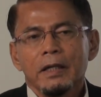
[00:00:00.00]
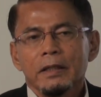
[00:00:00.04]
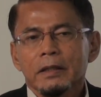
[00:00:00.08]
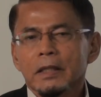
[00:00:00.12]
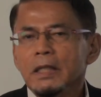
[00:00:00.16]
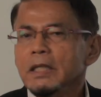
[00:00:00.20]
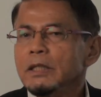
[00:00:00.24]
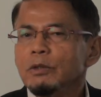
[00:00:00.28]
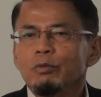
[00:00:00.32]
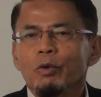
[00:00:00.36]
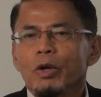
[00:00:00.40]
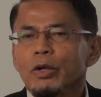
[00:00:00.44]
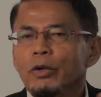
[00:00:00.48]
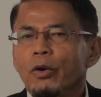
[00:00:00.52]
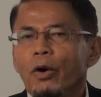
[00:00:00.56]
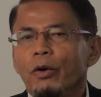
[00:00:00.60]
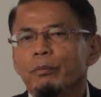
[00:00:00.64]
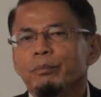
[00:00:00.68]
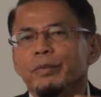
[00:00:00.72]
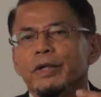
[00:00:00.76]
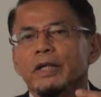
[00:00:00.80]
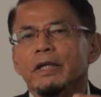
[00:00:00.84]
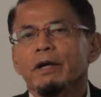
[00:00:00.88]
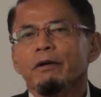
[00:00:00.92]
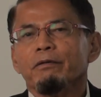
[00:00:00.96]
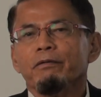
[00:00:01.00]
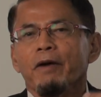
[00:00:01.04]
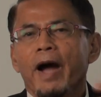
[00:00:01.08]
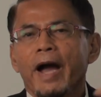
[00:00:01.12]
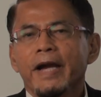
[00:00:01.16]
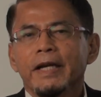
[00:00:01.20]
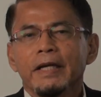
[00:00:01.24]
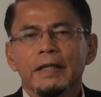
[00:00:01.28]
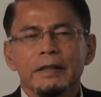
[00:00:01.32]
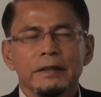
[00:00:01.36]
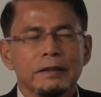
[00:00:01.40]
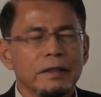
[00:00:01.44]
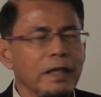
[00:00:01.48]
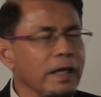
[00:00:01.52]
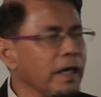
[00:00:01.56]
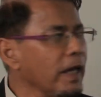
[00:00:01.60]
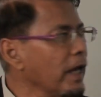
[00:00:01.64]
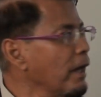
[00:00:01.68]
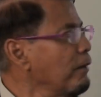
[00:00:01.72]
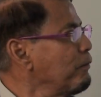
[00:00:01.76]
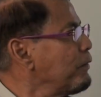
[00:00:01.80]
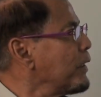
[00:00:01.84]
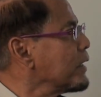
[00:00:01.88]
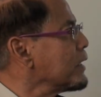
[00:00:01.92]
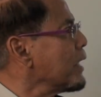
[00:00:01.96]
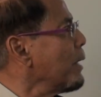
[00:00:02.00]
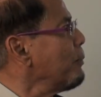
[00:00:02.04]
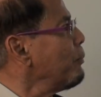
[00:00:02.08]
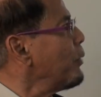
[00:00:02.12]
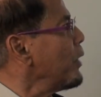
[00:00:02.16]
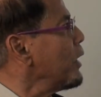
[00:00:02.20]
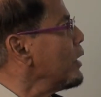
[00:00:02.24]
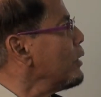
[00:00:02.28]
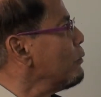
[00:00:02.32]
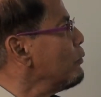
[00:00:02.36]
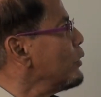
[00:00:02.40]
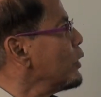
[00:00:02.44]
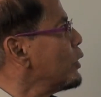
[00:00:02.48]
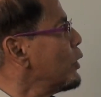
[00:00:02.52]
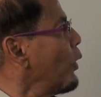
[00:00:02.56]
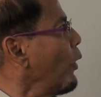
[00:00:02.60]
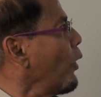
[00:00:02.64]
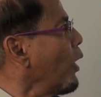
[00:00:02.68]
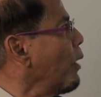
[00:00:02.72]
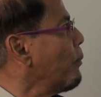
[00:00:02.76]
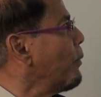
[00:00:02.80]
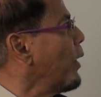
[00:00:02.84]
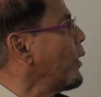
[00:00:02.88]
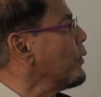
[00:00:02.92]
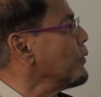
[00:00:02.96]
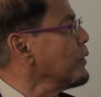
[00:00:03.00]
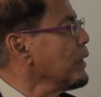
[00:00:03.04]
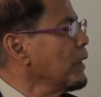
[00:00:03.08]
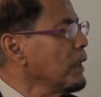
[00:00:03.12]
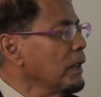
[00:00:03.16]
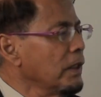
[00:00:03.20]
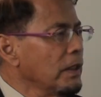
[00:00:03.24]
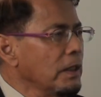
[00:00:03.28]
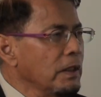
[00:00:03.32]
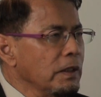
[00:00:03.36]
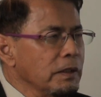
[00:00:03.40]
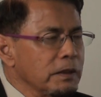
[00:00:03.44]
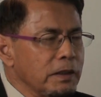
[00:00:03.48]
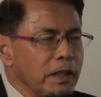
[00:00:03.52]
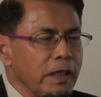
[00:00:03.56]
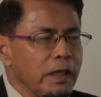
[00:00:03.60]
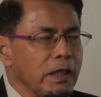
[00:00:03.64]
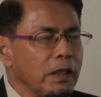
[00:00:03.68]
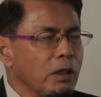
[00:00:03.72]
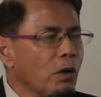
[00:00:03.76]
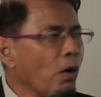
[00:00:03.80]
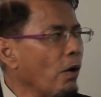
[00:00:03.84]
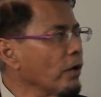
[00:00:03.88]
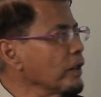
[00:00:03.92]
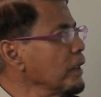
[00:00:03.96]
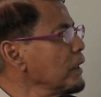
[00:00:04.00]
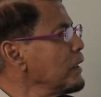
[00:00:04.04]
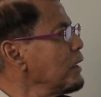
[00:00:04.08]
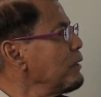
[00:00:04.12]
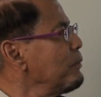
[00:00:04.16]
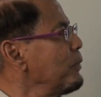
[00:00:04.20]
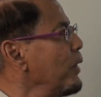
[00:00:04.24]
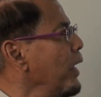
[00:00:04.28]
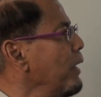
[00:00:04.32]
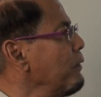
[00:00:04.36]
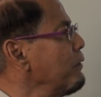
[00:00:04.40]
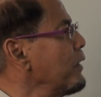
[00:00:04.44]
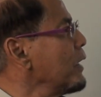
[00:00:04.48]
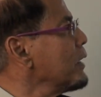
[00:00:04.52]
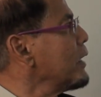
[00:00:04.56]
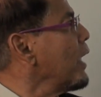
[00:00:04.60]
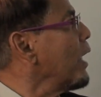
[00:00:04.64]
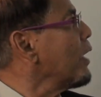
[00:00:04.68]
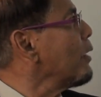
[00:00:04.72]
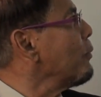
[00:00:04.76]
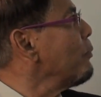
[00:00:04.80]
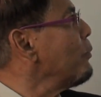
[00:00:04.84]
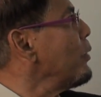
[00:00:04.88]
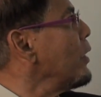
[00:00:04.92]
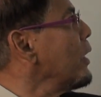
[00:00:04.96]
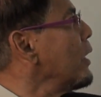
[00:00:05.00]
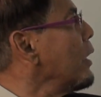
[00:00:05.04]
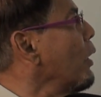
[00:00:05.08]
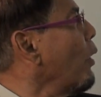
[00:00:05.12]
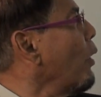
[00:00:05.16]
This will not be the final thing. For example, if we talk about, say, cognitive behavior therapy,